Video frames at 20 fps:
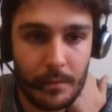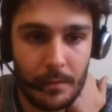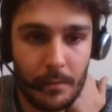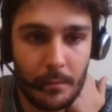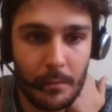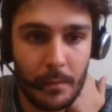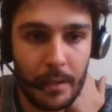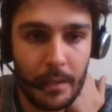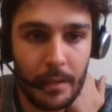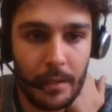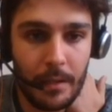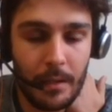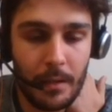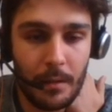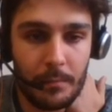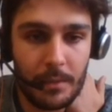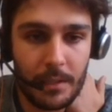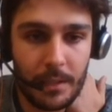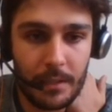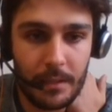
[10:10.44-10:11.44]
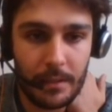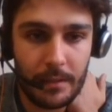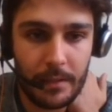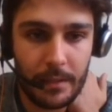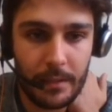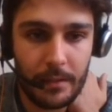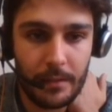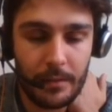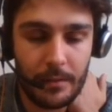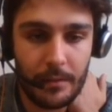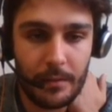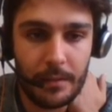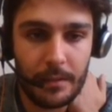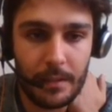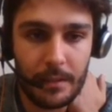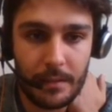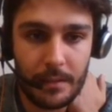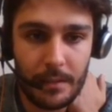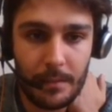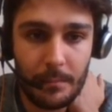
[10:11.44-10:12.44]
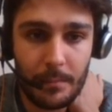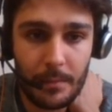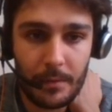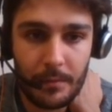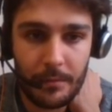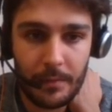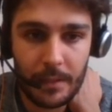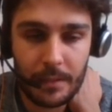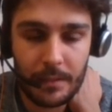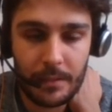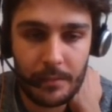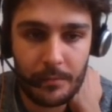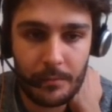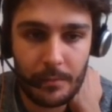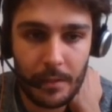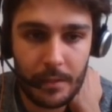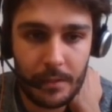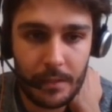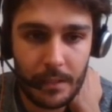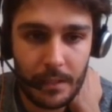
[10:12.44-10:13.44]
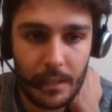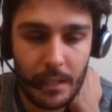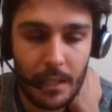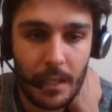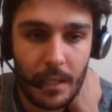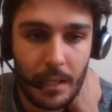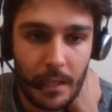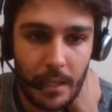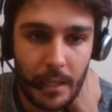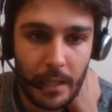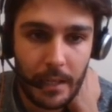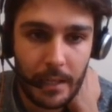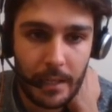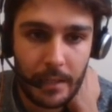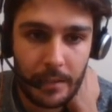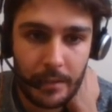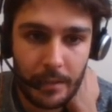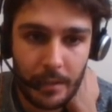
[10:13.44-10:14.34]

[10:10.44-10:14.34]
where object detector that's imperfect is running, and the